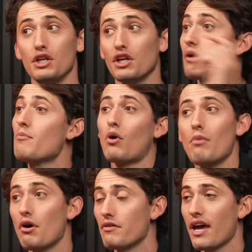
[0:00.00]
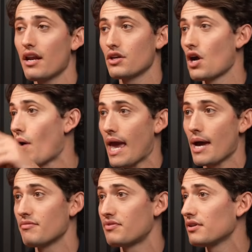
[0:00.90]
You're going to be more motivated to go
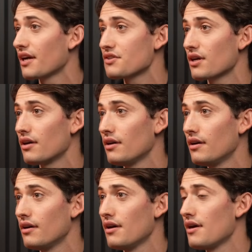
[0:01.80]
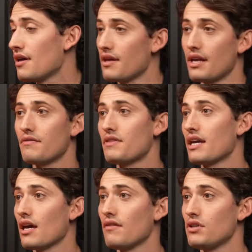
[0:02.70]
ham for Lixer than if they
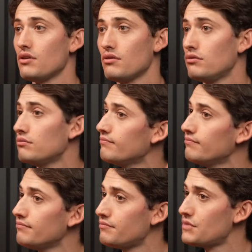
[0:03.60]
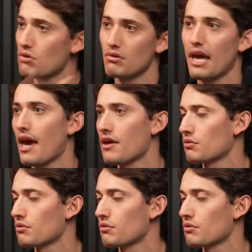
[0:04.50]
gave you $2K,